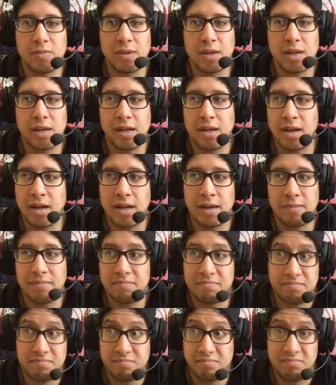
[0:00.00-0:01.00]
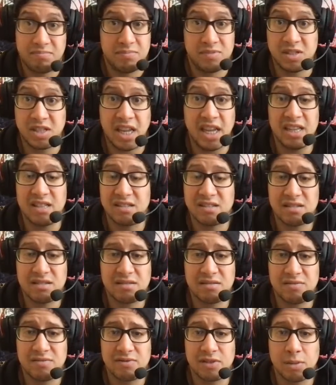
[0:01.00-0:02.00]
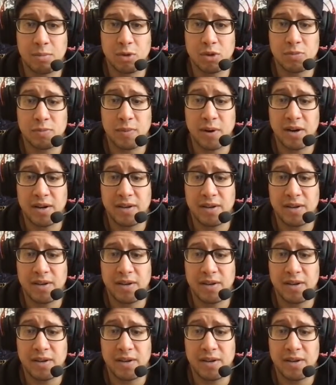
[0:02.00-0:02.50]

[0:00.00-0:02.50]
uh, skins for the most part.